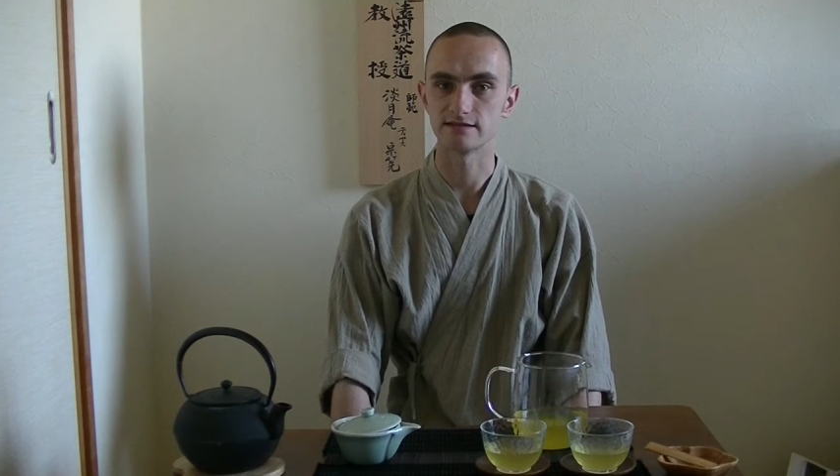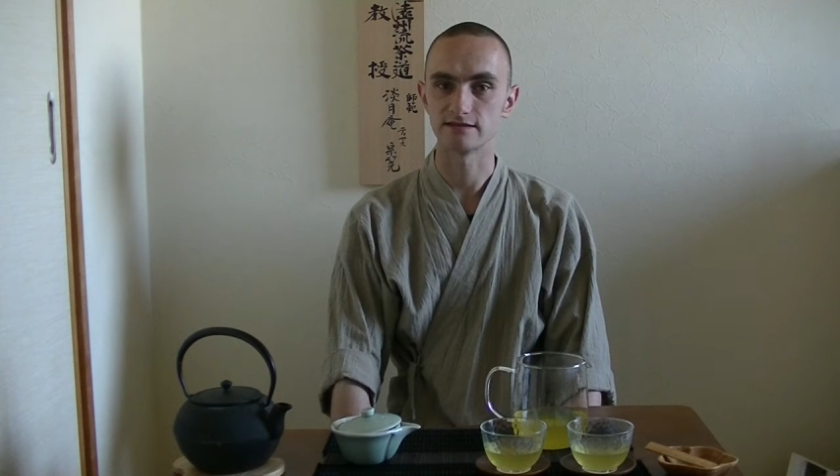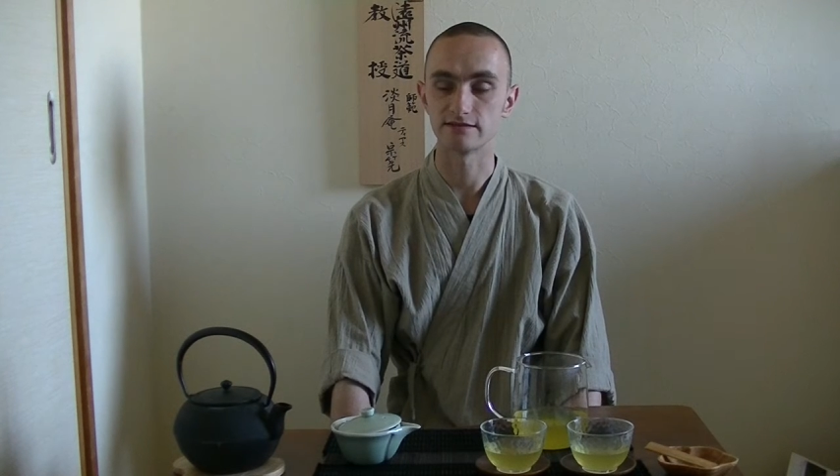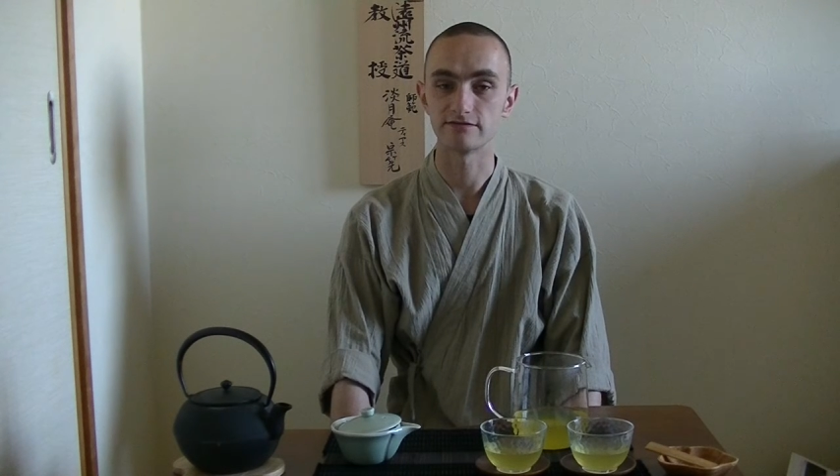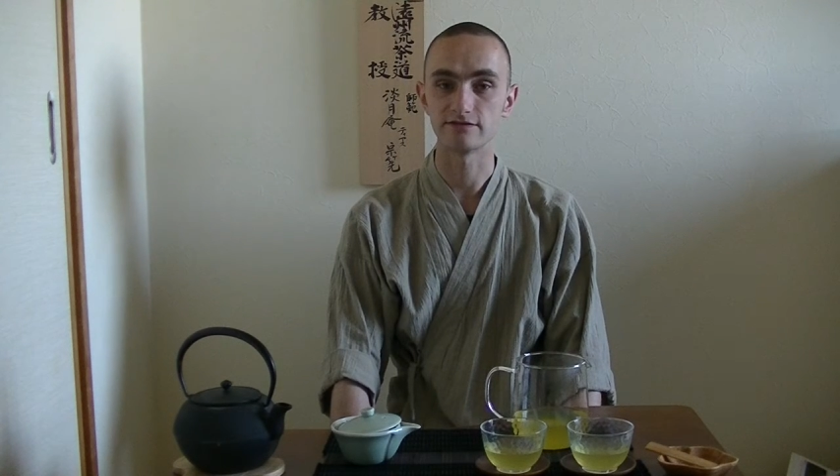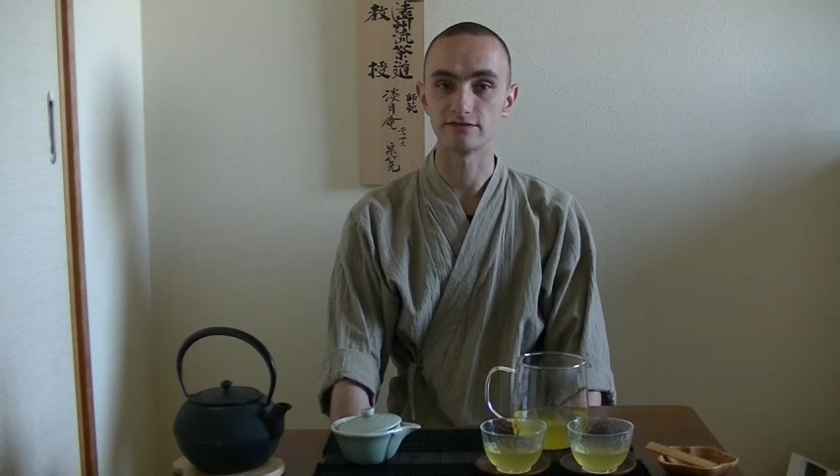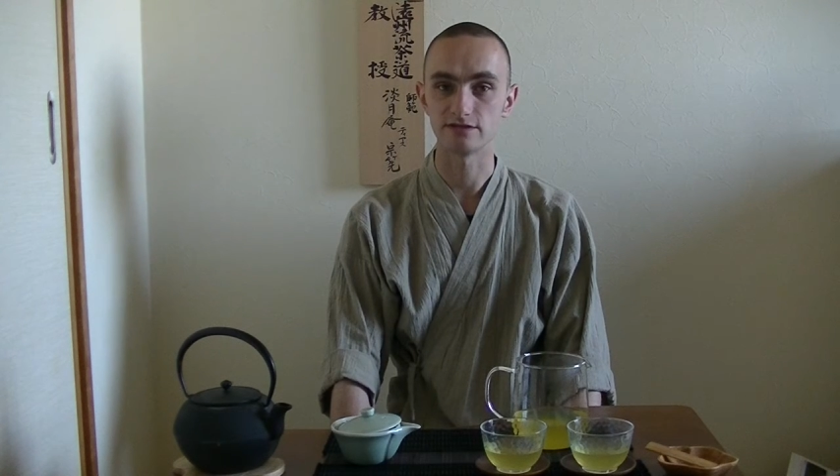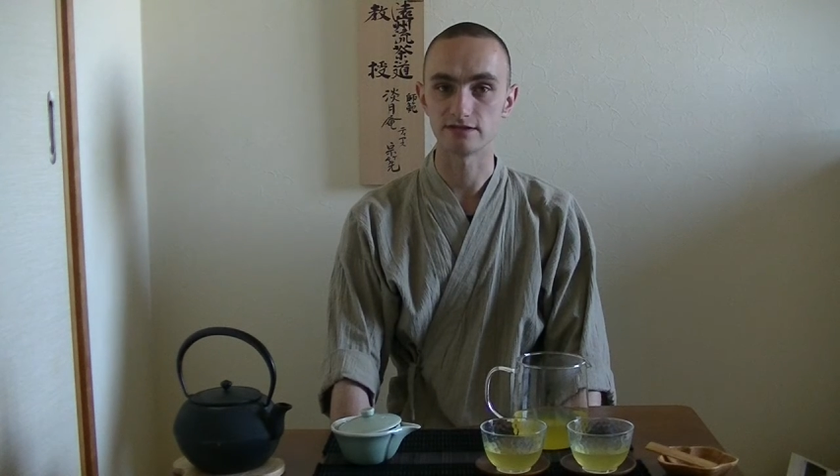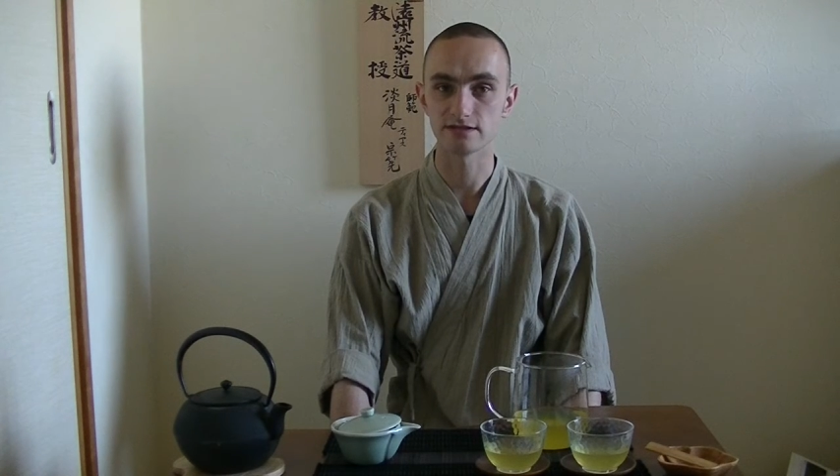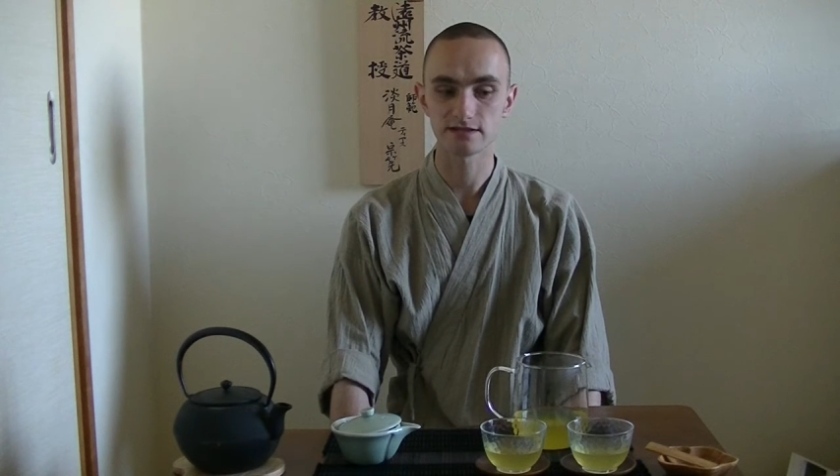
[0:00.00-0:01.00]

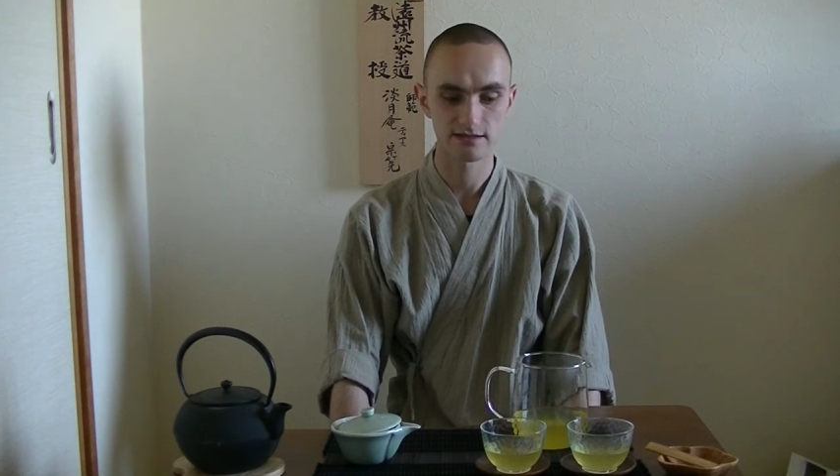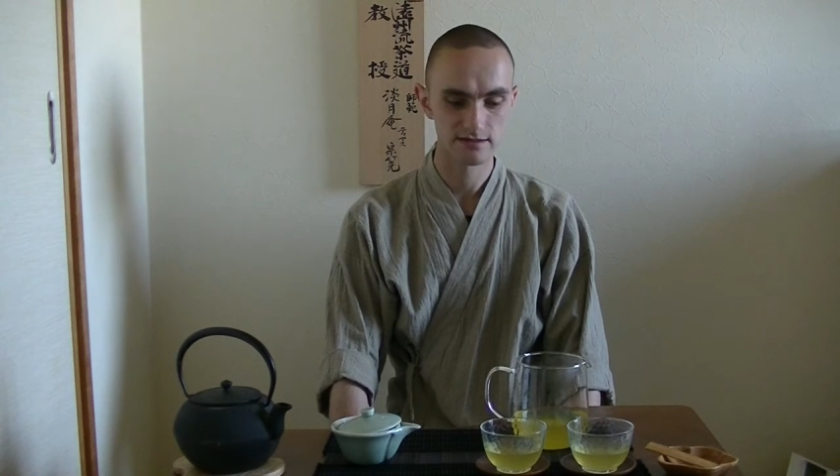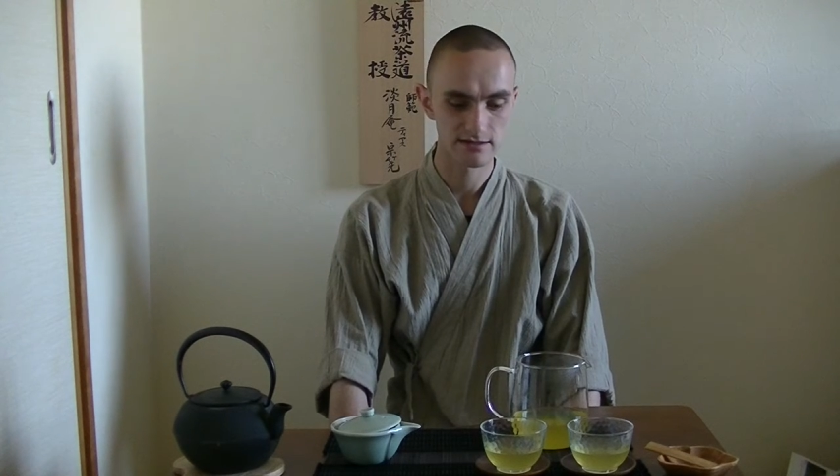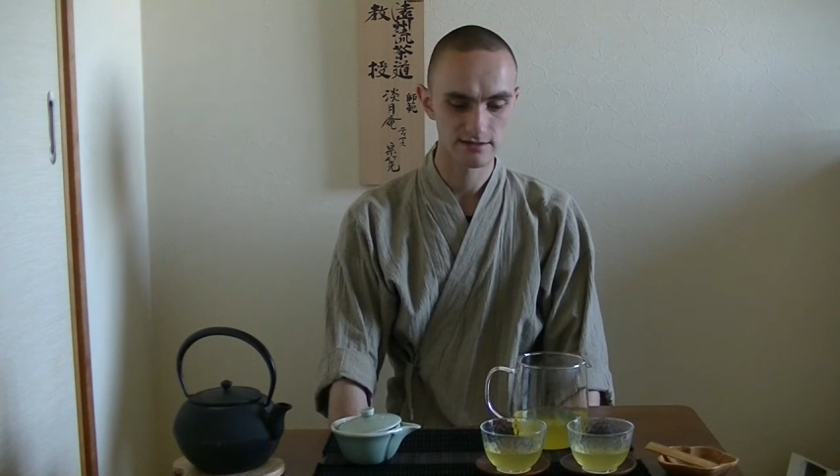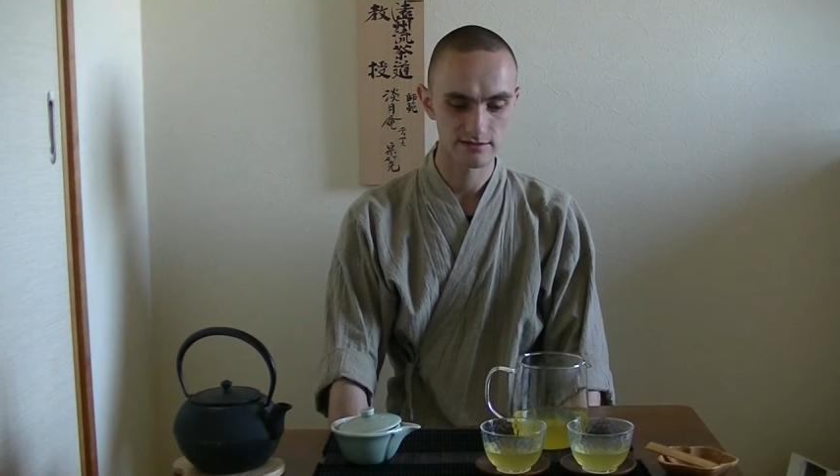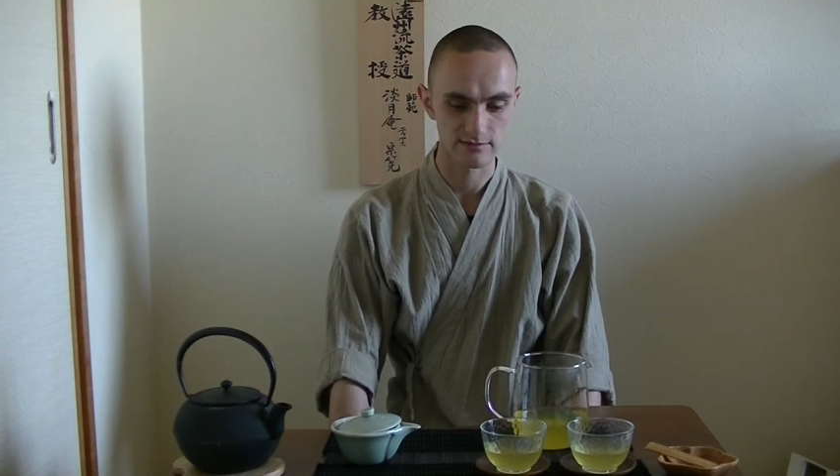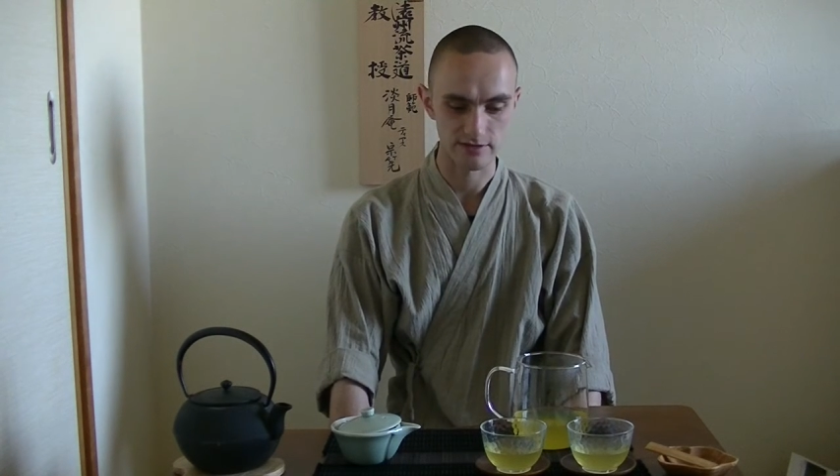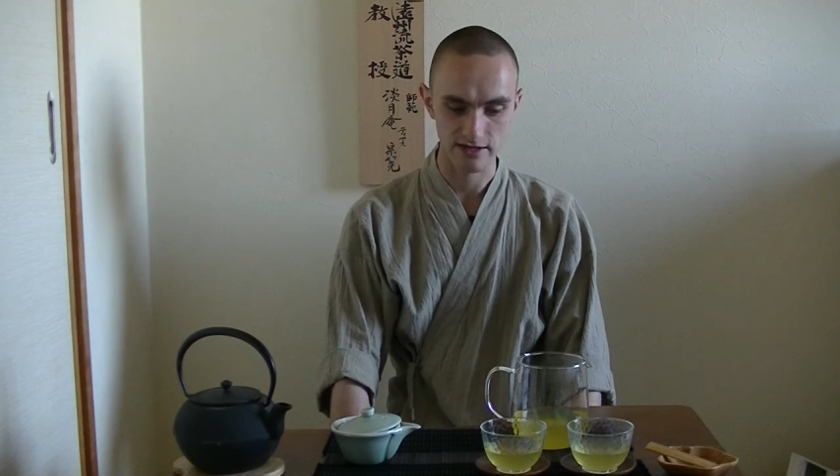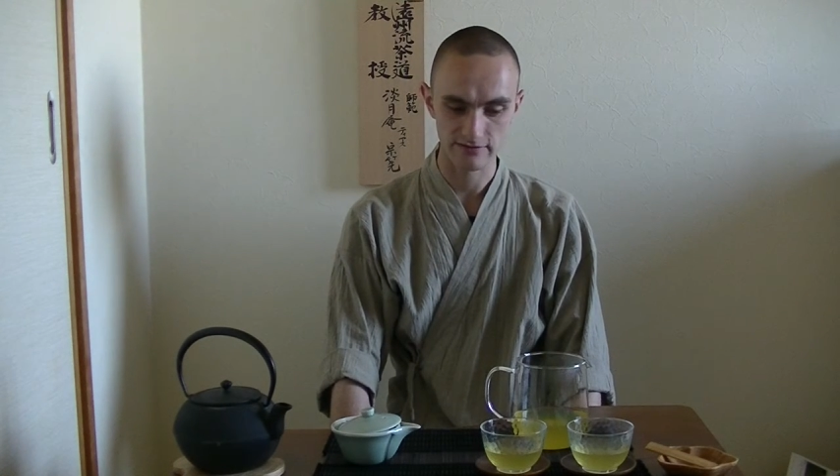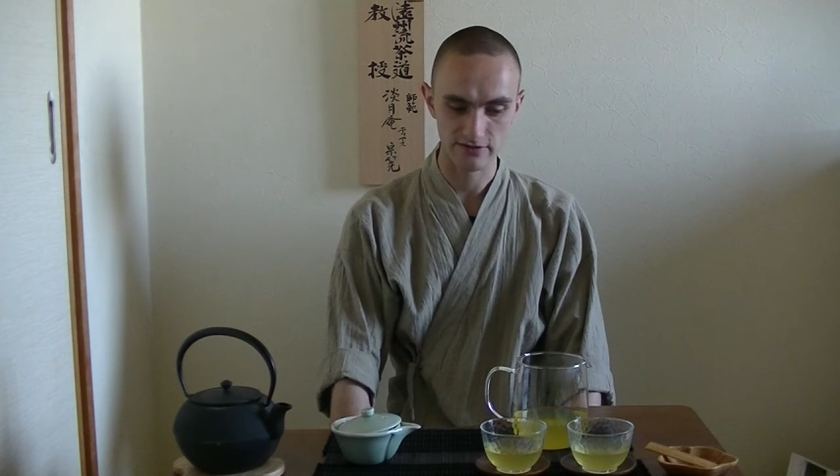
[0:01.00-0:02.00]
infusions, but
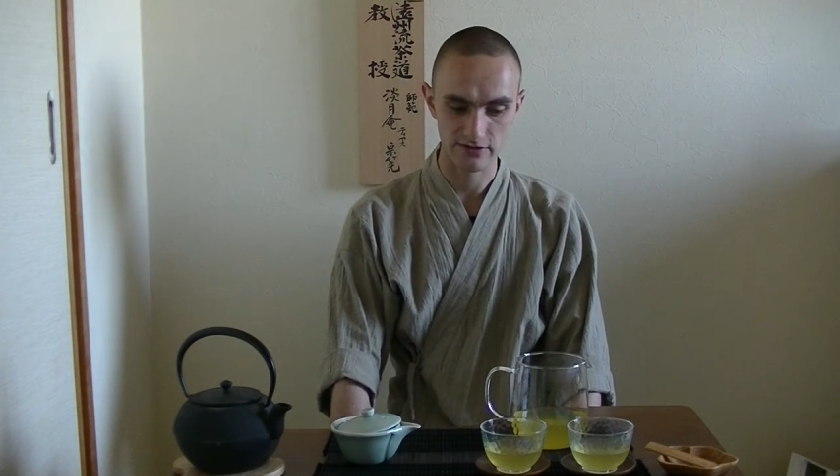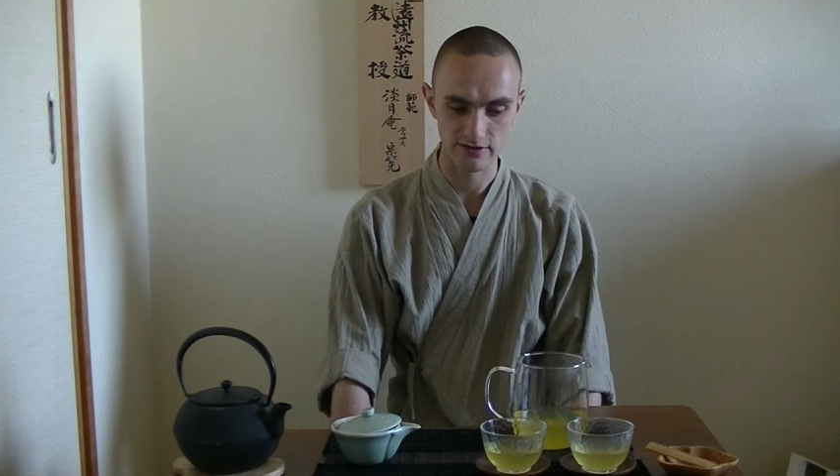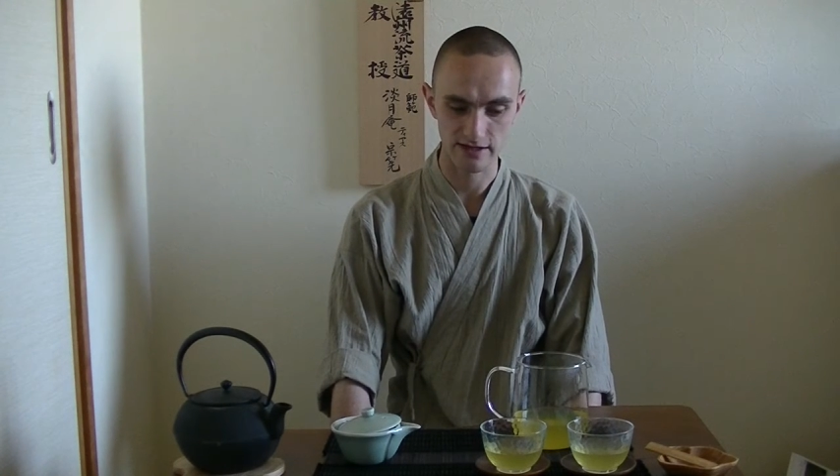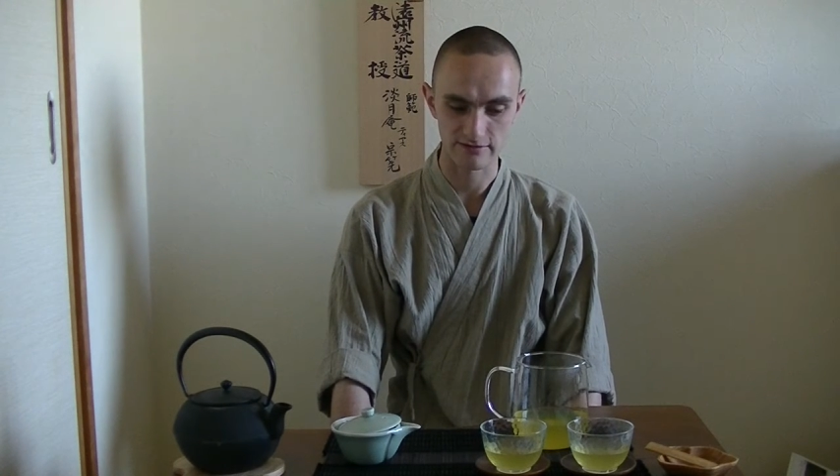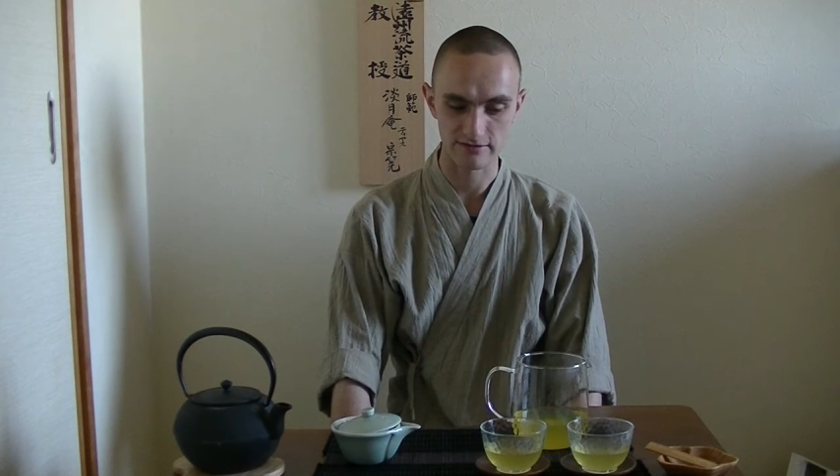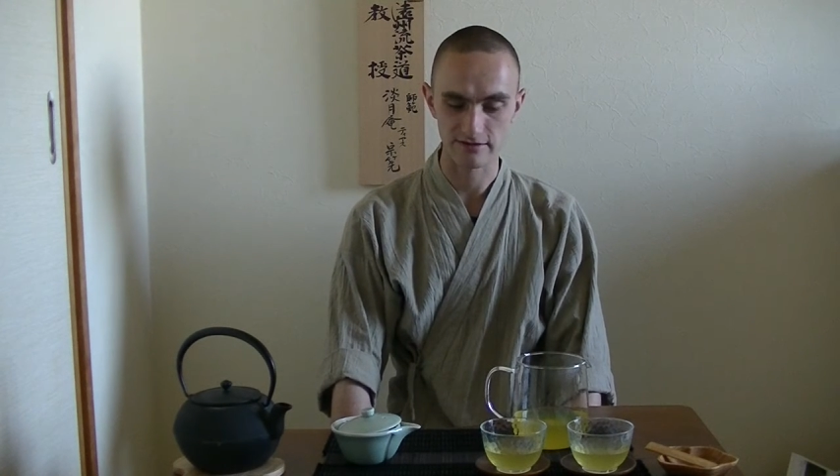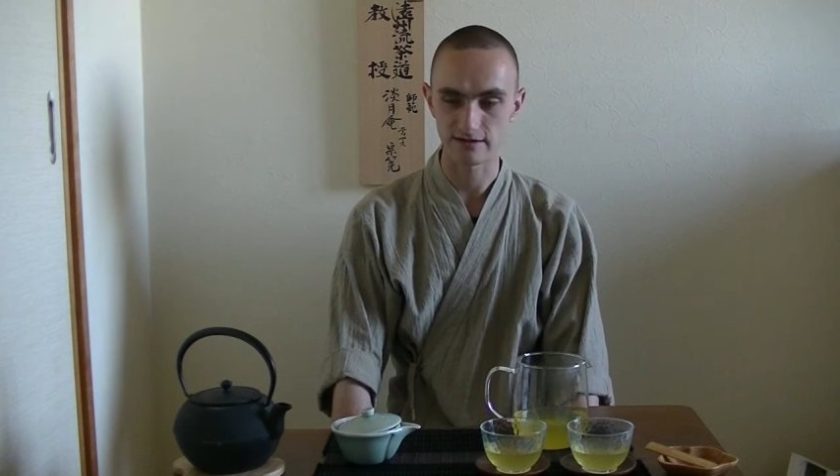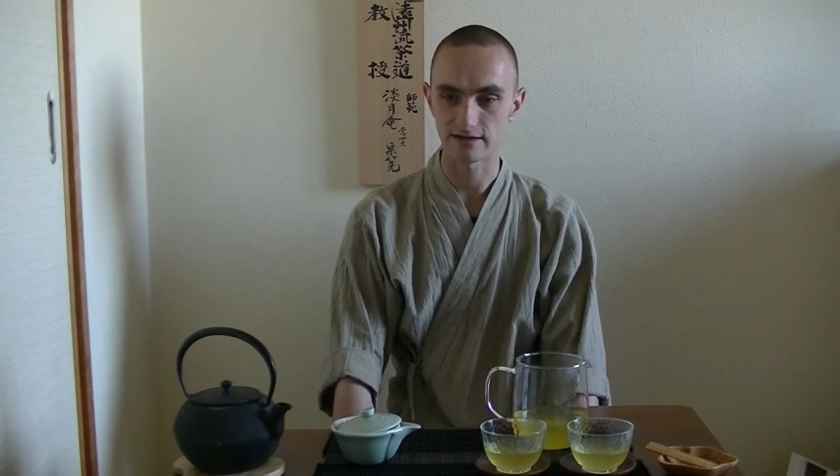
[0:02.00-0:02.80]
after you have it,